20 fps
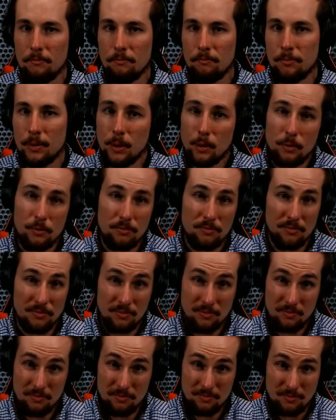But
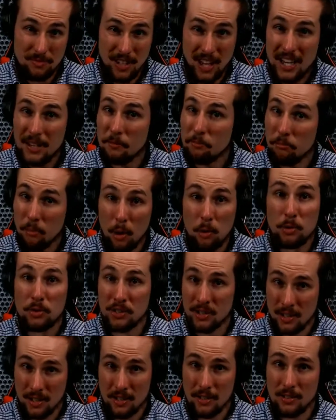like most
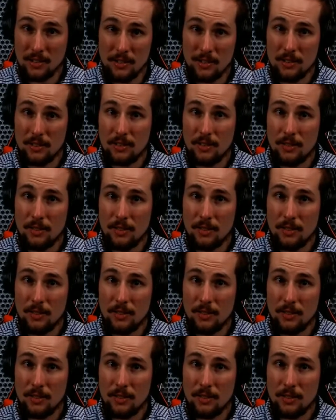sins,